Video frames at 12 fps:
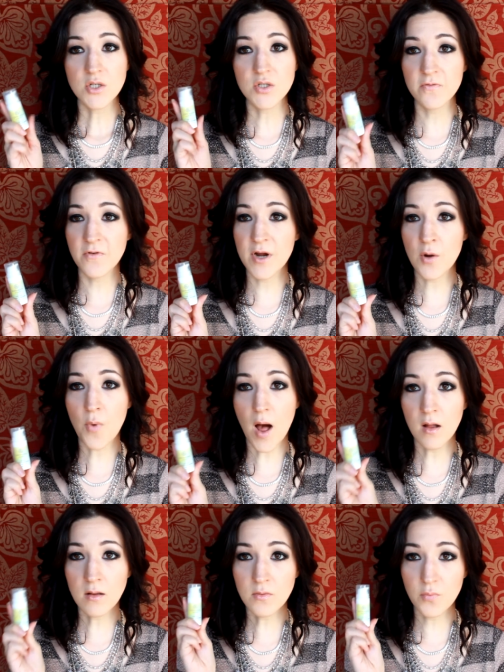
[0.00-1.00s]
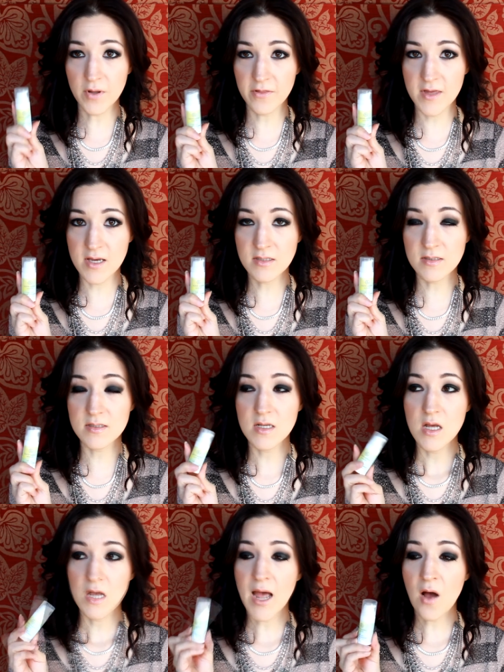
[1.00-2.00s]
do very well with this.
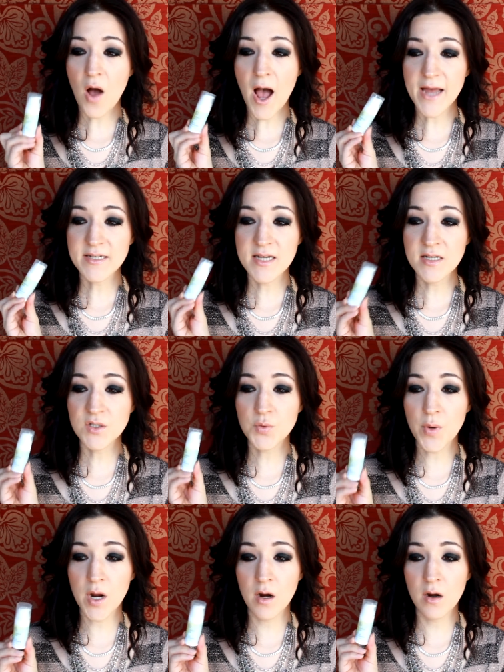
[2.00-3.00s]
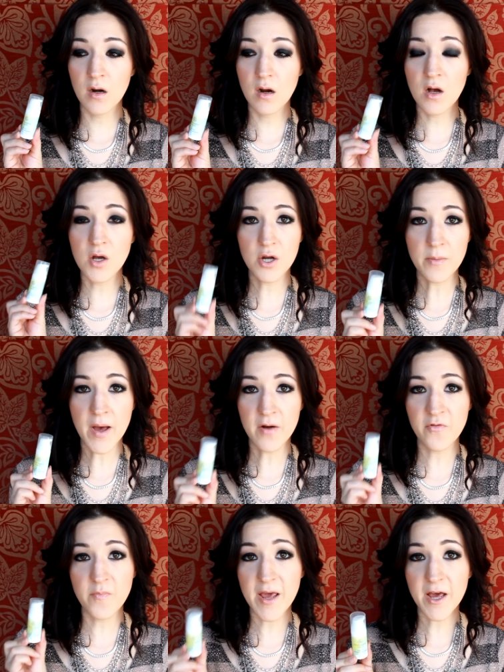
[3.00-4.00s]
Now I tend to wear a good
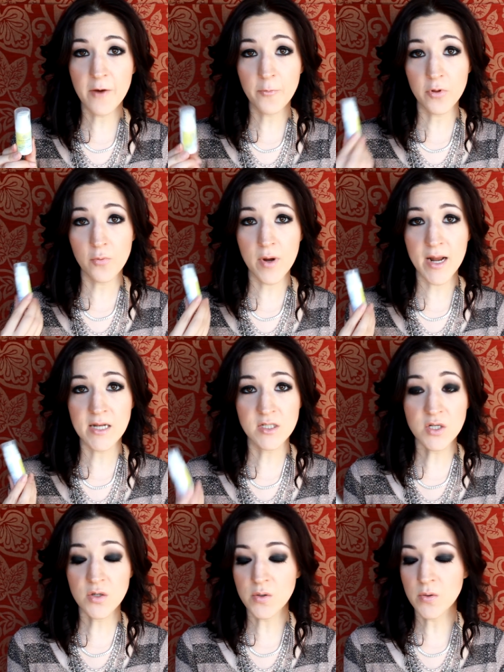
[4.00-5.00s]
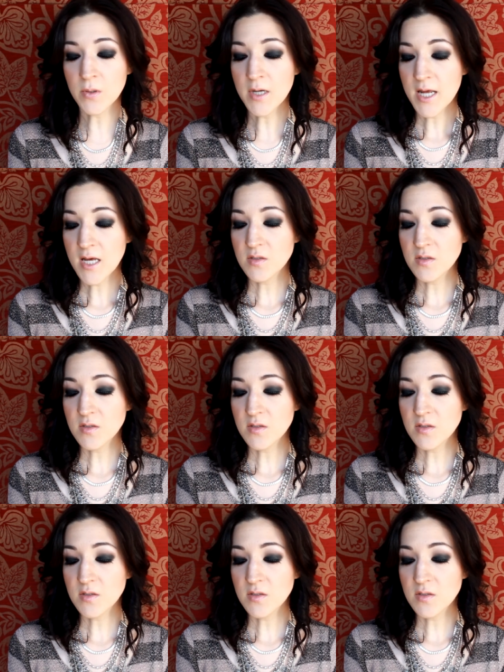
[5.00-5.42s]
amount of makeup with what I do,